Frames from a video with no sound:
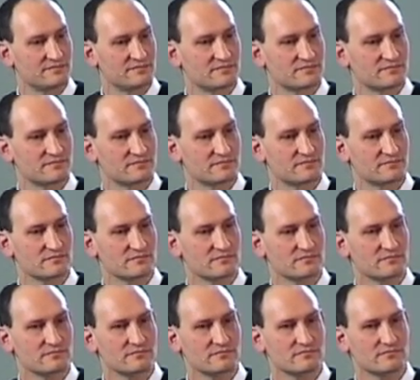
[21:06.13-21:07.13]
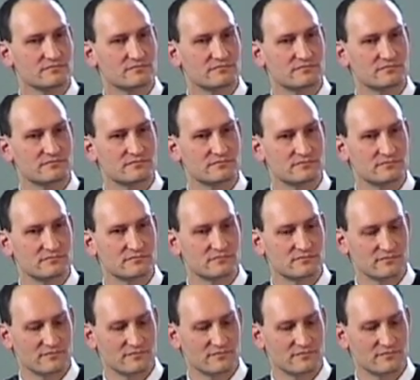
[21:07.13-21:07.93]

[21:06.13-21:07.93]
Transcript: Nobody speaks.